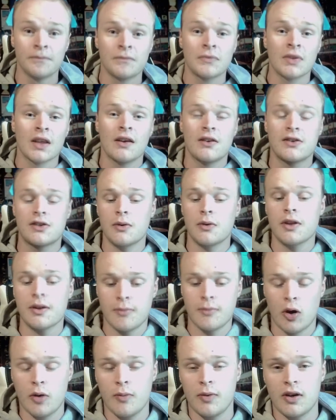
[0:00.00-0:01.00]
So at the
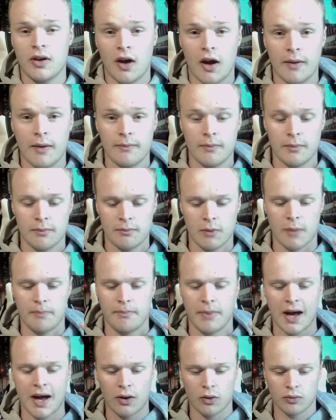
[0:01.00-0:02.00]
moment I'm
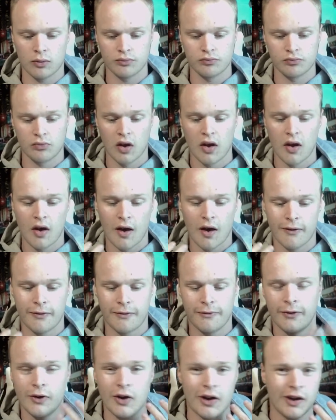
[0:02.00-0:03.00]
about
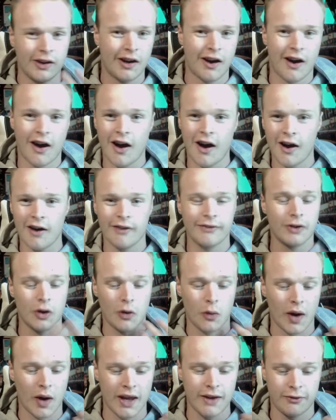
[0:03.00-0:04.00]
1.5 feet
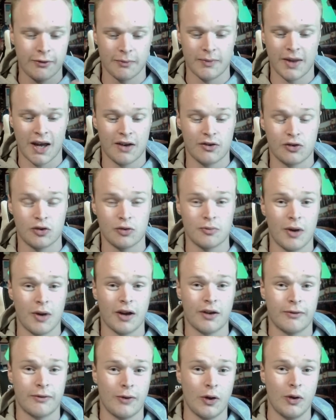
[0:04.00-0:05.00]
away from the actual
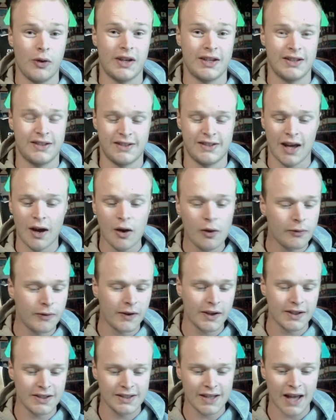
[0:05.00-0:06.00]
microphone itself, I'd
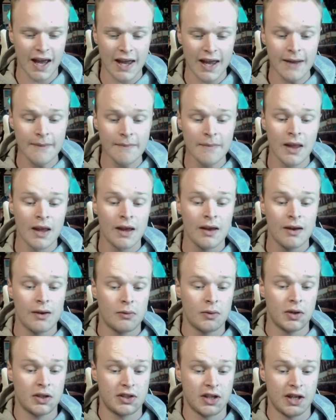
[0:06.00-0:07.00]
say,
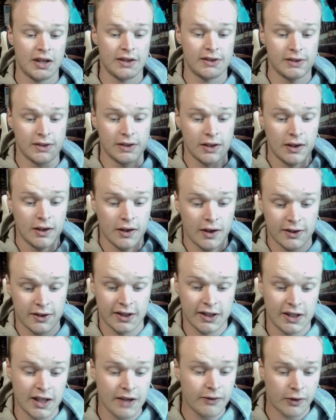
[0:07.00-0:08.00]
which is a
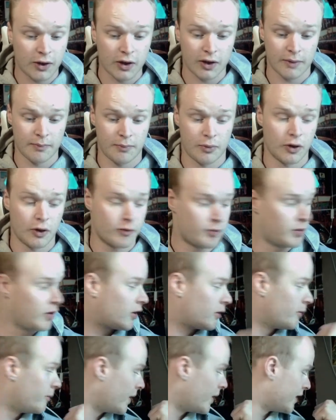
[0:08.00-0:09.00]
significant improvement
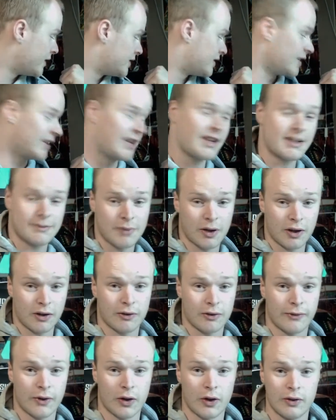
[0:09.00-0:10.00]
compared to this
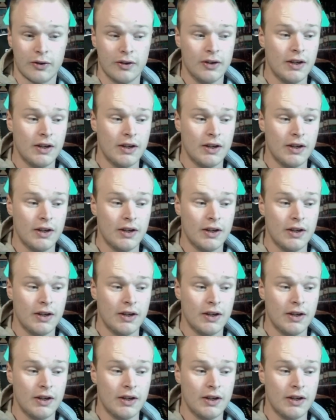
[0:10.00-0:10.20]
microphone.